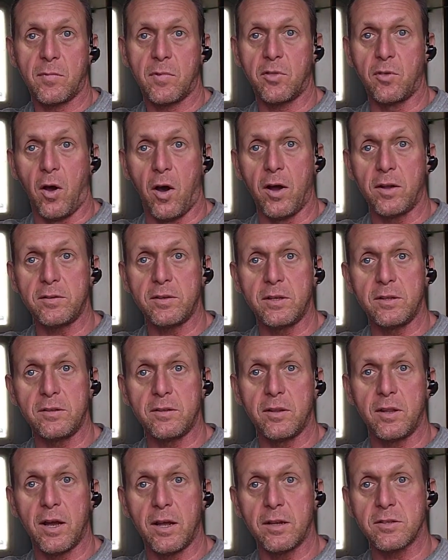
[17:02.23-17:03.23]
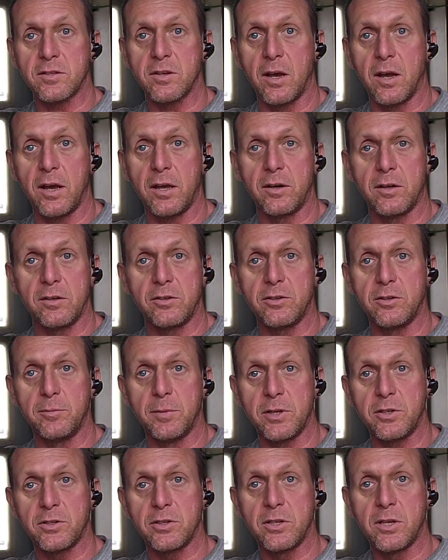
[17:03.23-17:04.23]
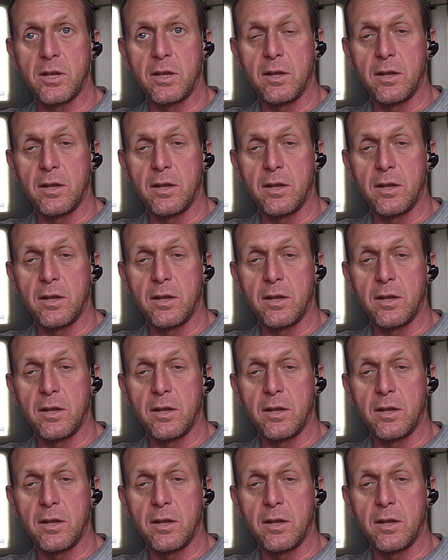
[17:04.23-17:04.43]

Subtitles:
thought into that side, or too much